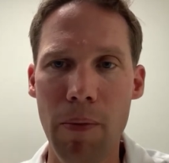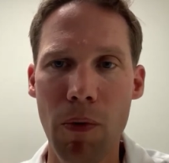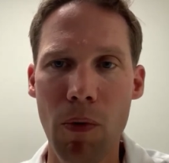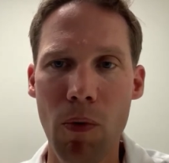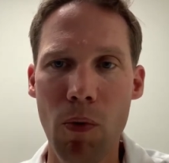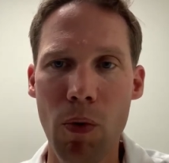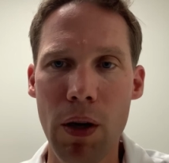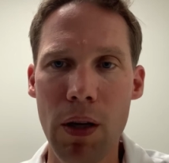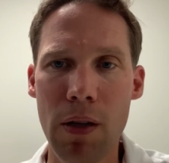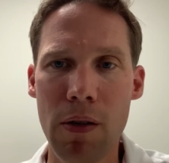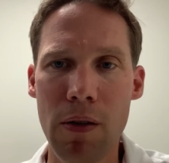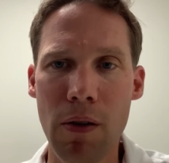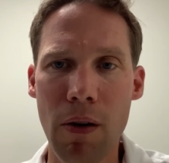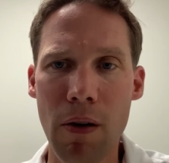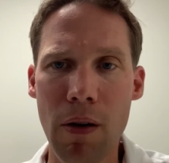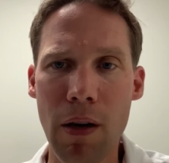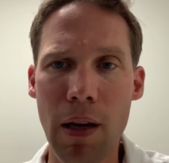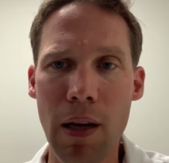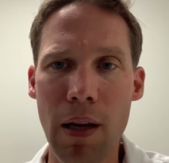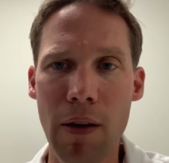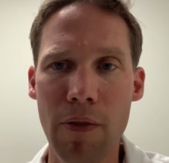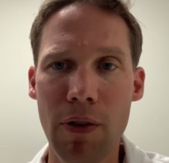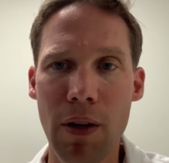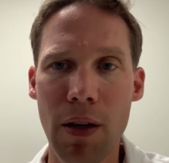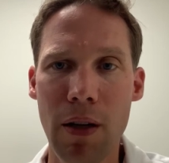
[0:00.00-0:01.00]
we
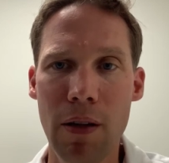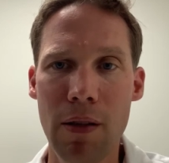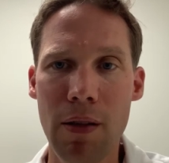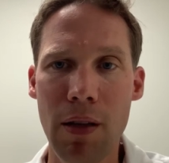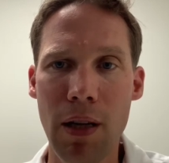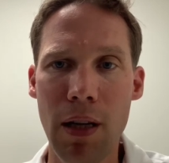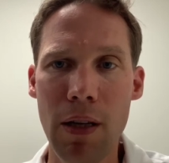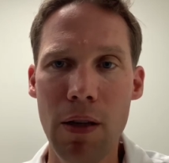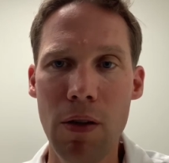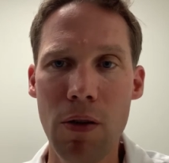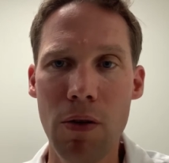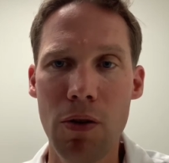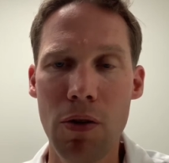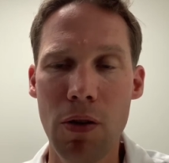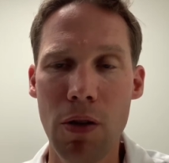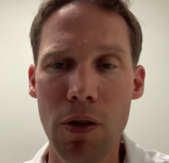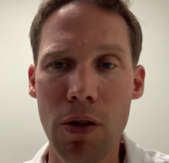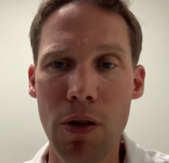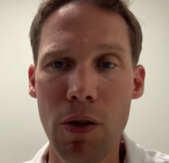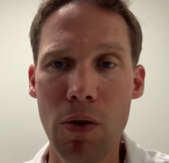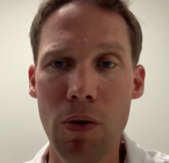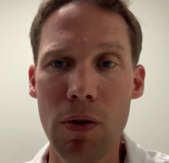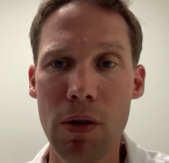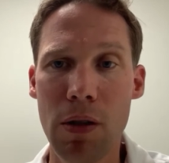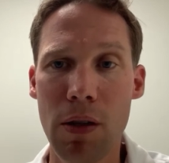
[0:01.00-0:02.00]
certainly have continued to
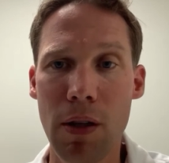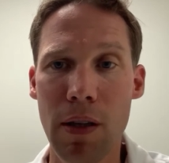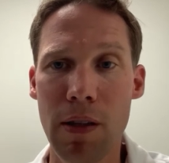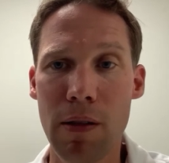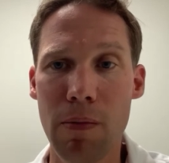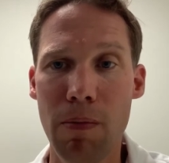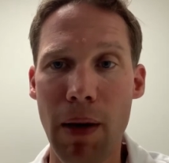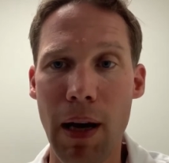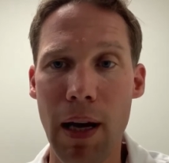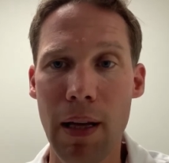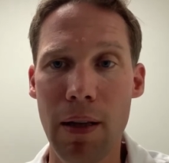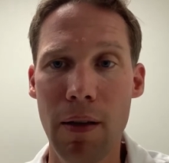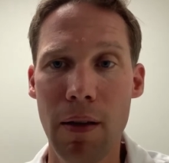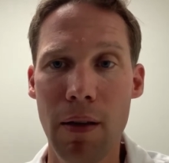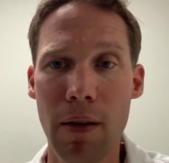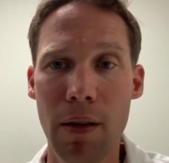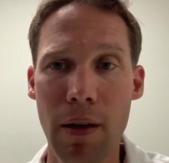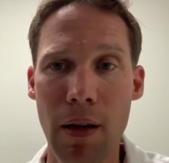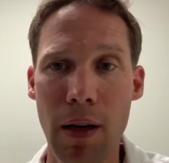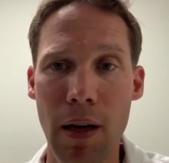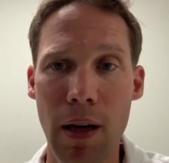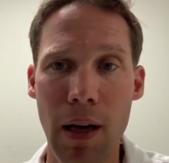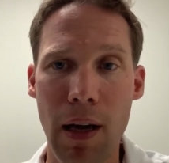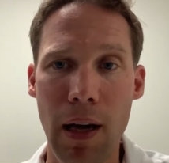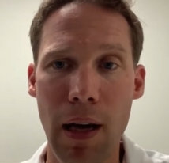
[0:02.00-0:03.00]
use this method
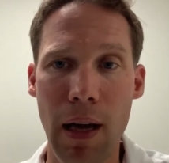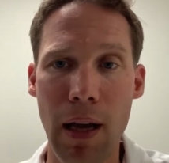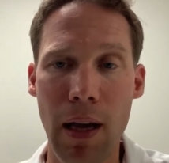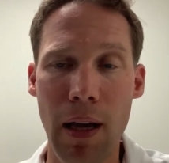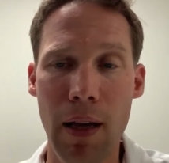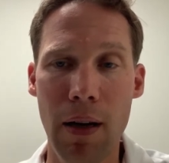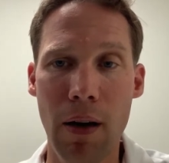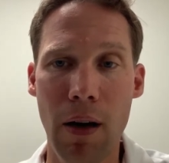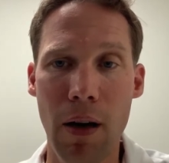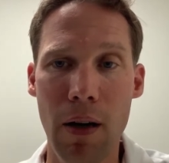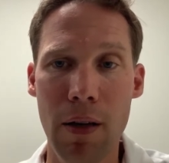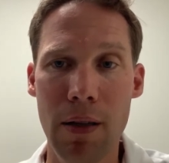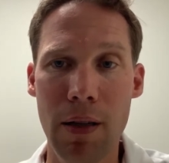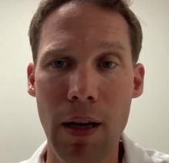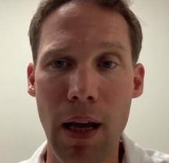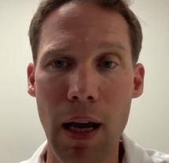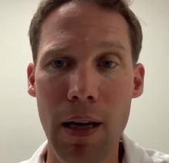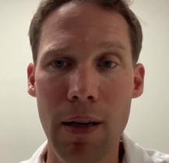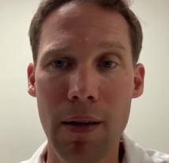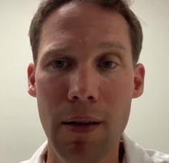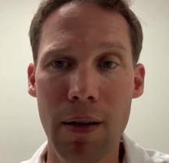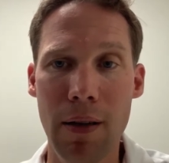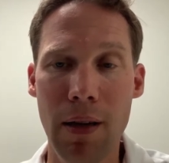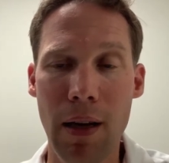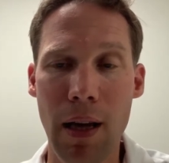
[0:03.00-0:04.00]
in our
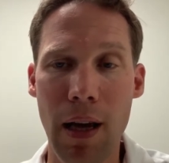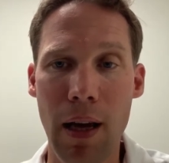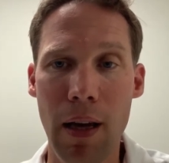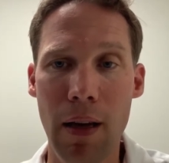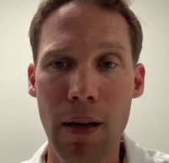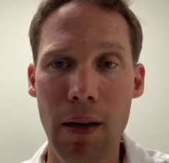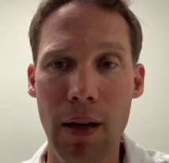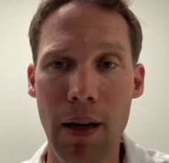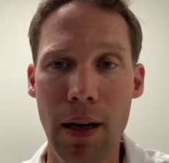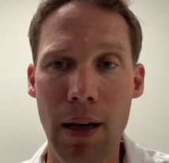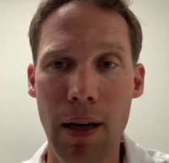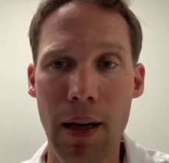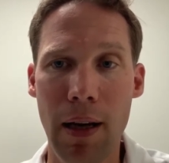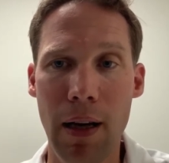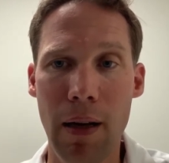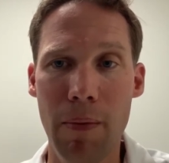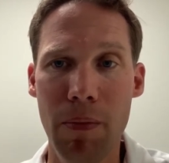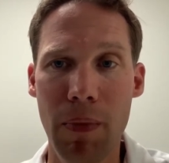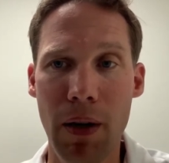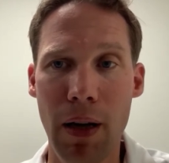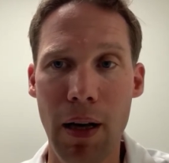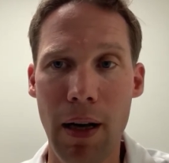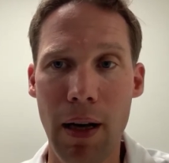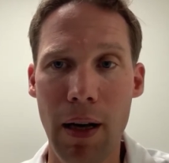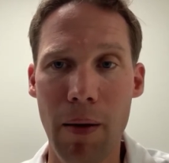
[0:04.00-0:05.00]
day-to-day
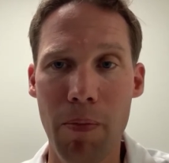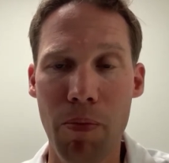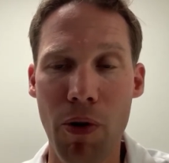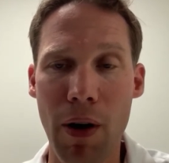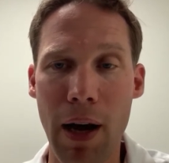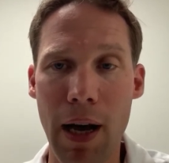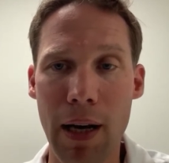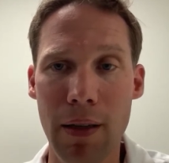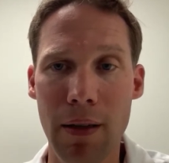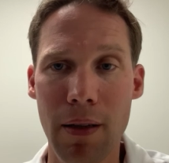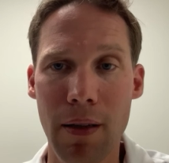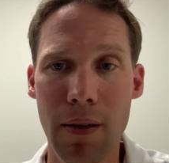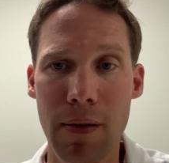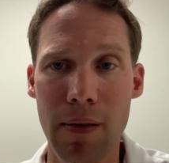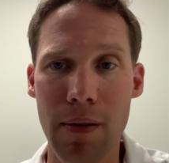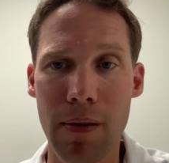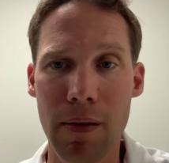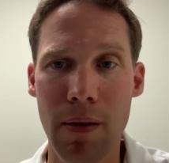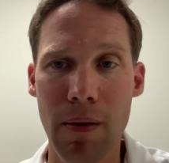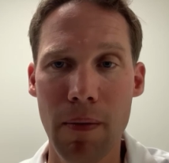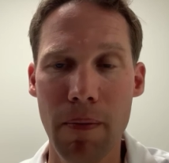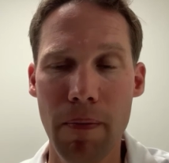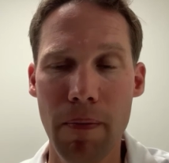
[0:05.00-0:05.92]
practice.